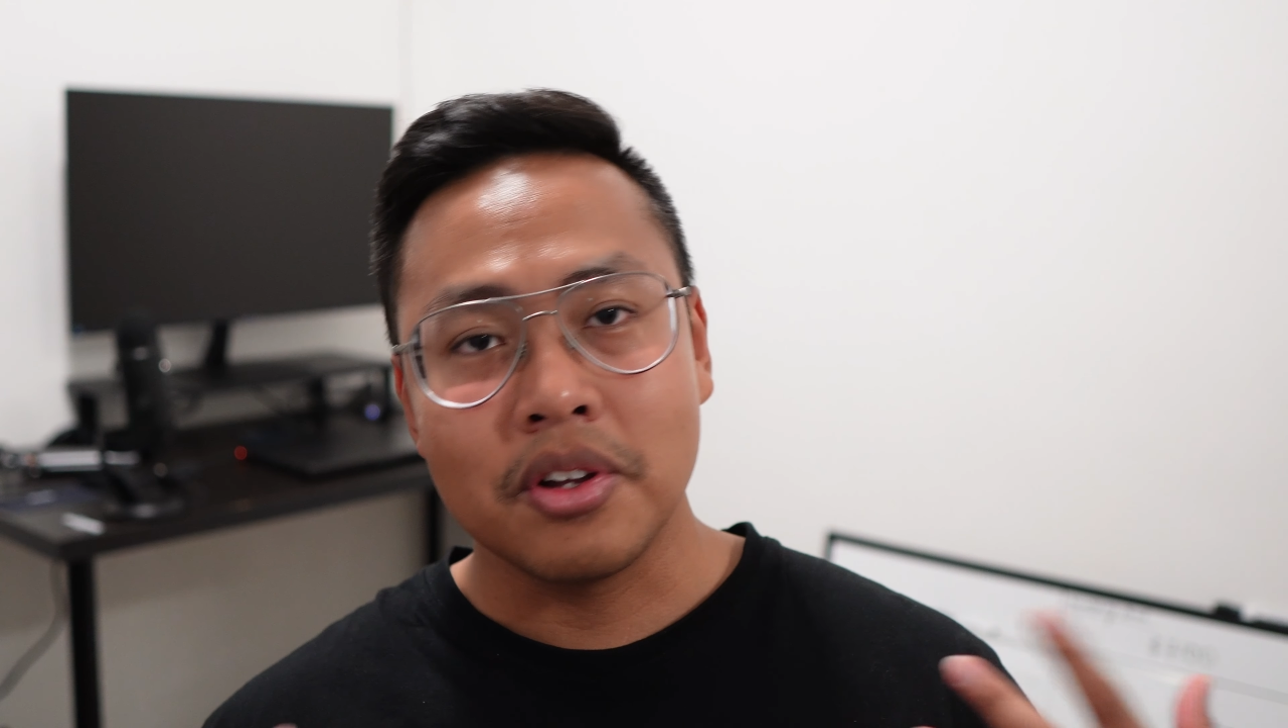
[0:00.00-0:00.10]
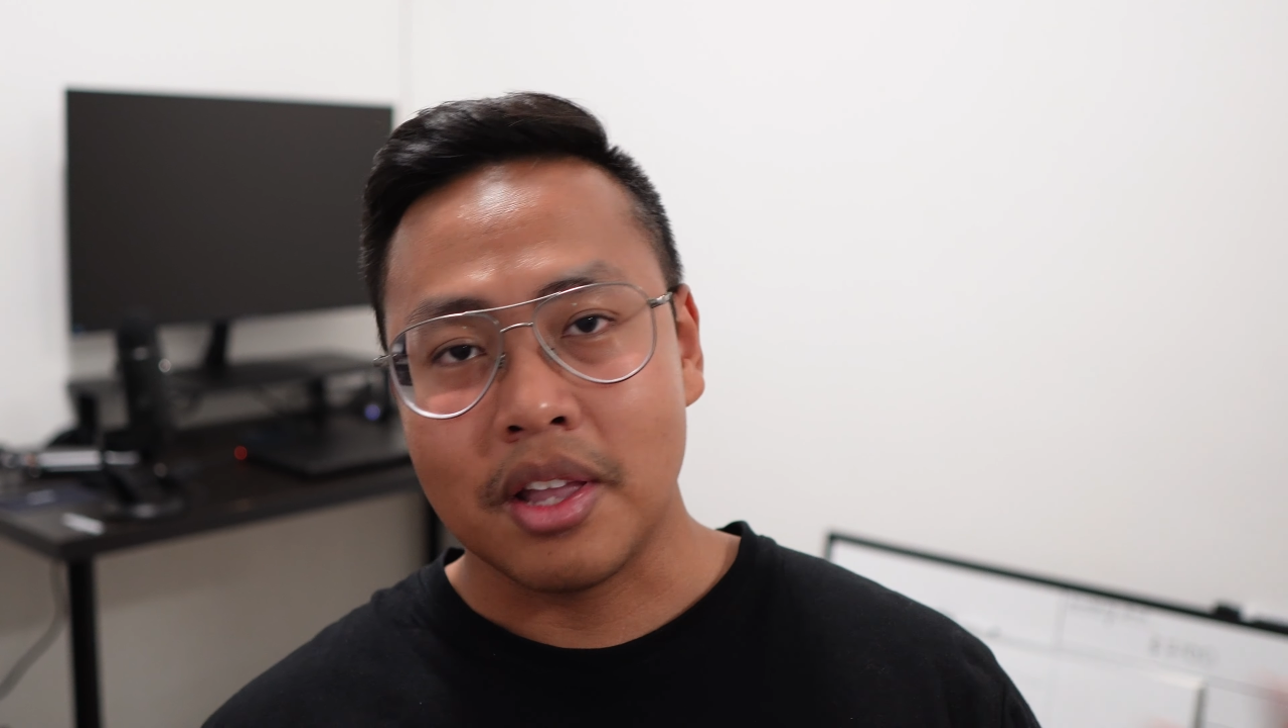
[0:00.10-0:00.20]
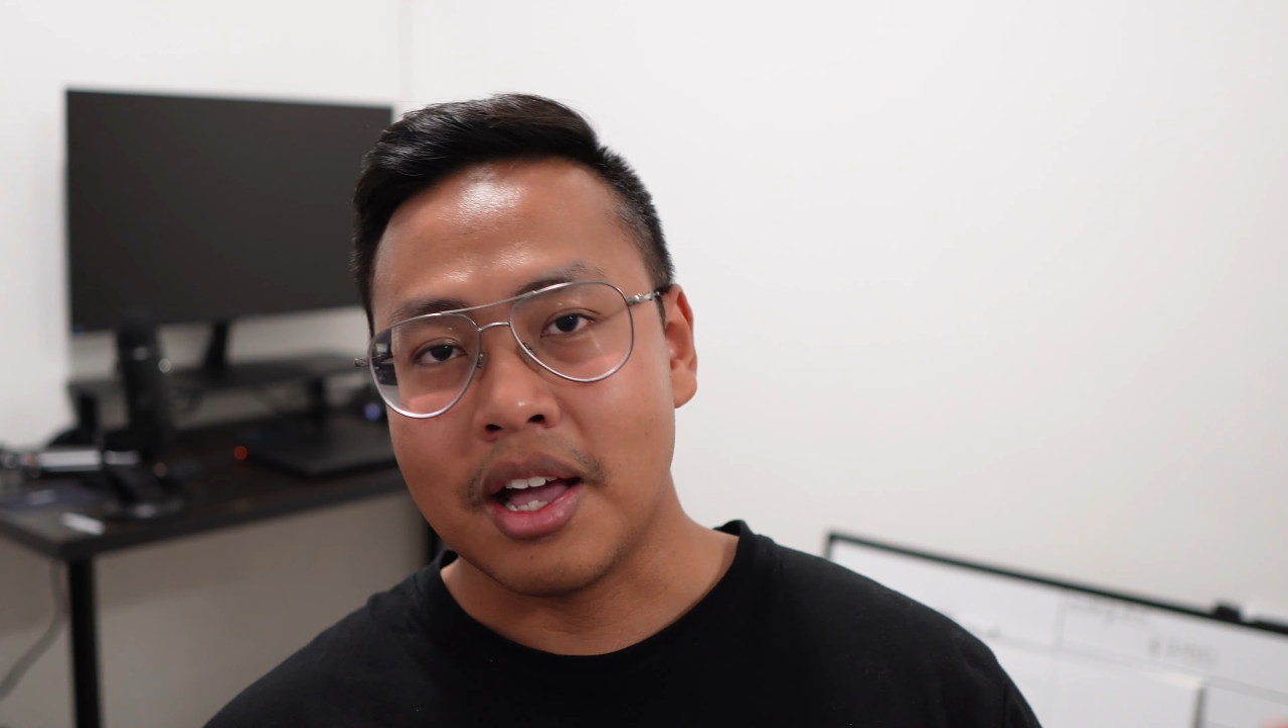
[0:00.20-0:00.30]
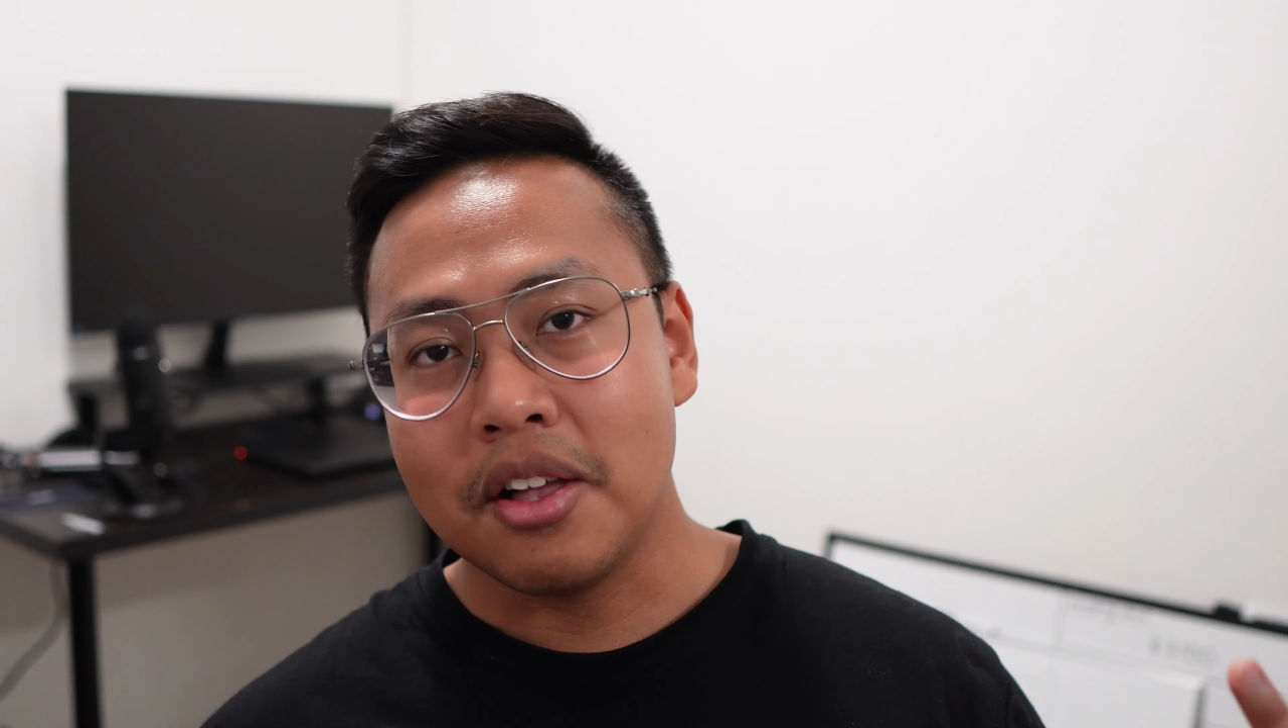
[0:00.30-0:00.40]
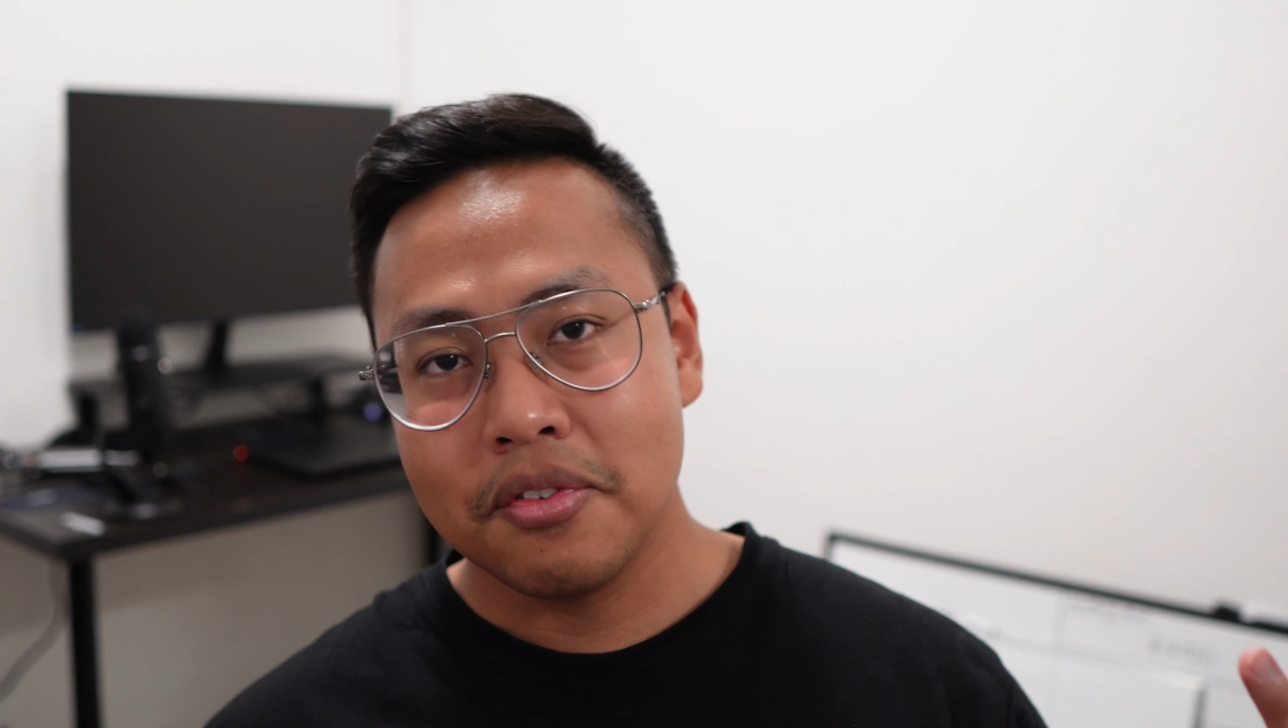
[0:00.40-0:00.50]

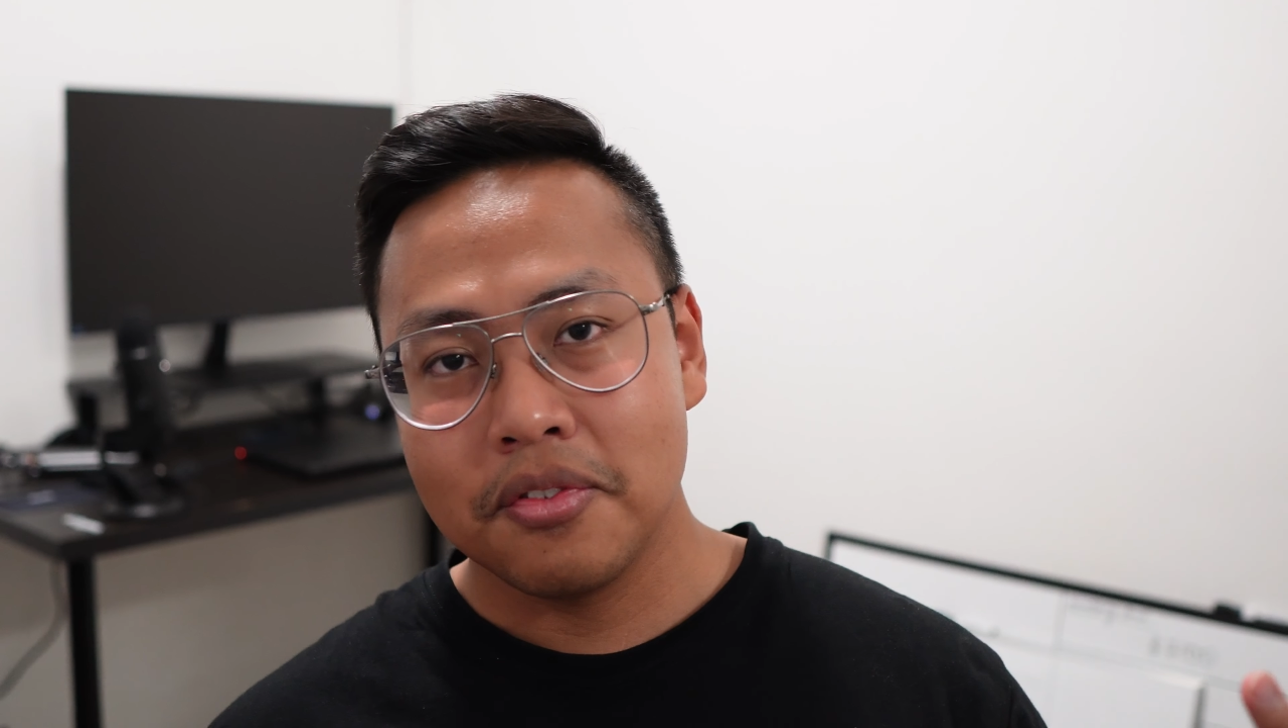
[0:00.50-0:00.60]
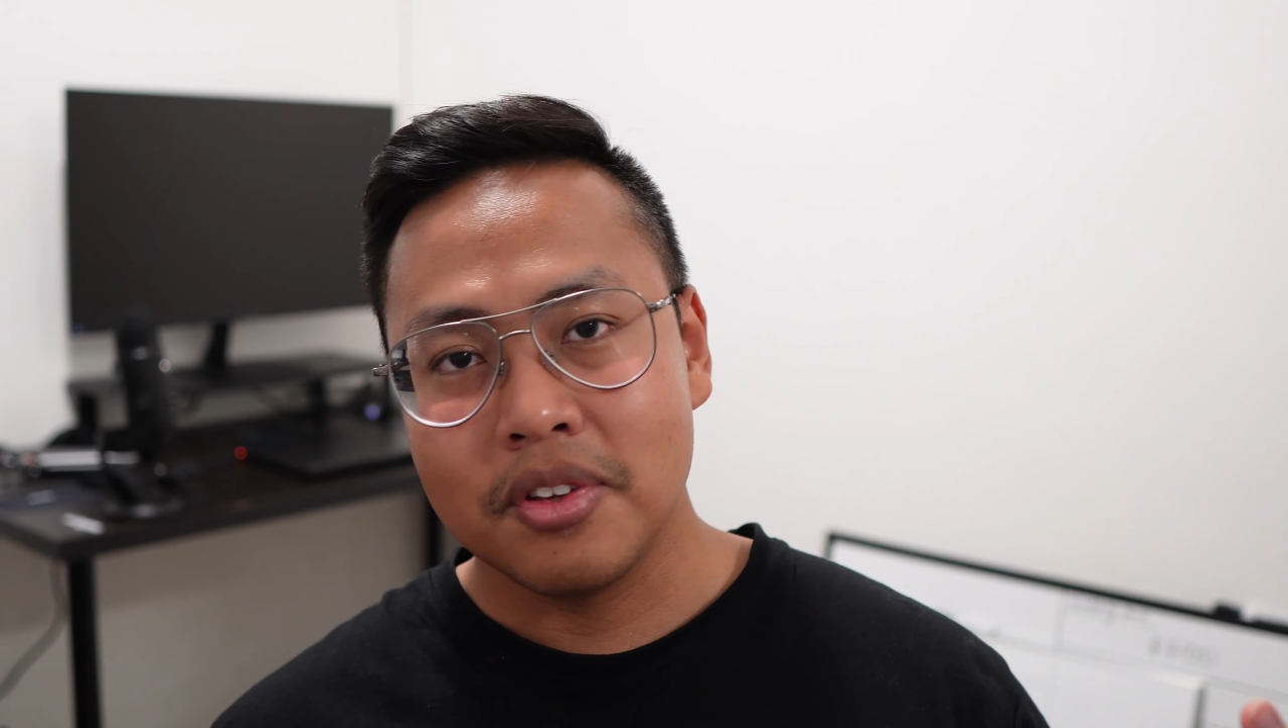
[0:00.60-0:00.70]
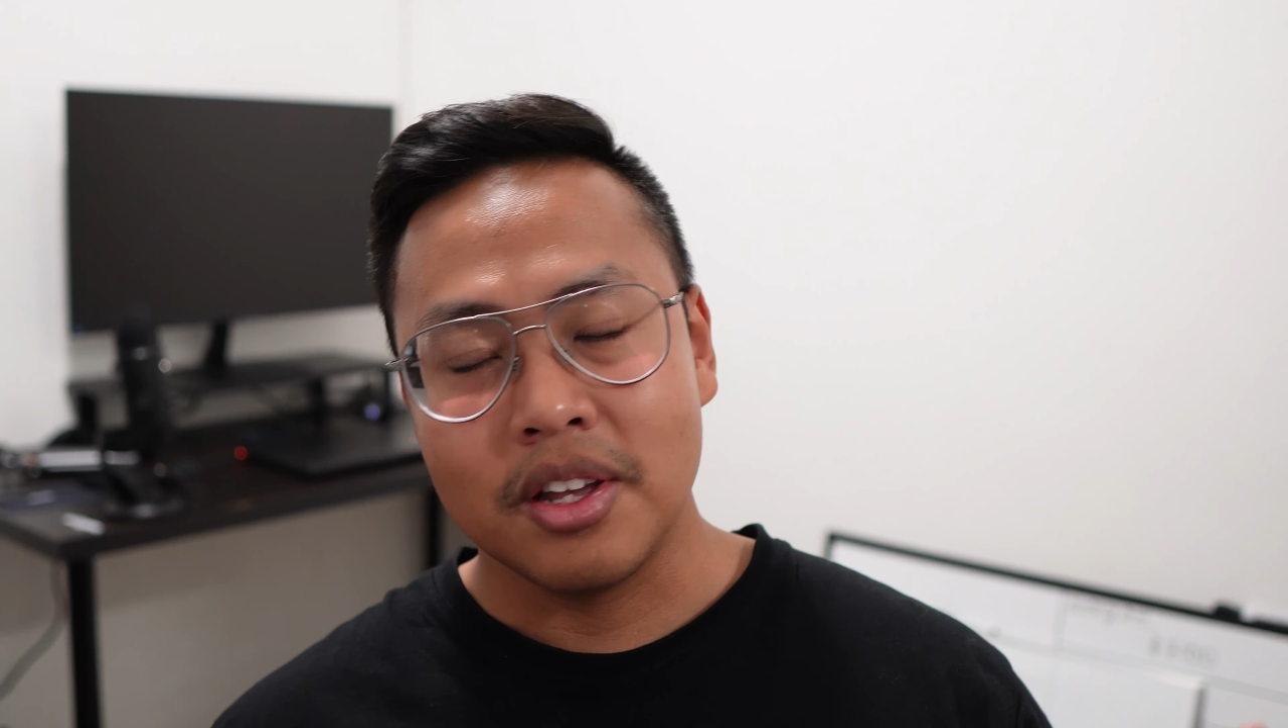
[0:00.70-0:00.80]
good health,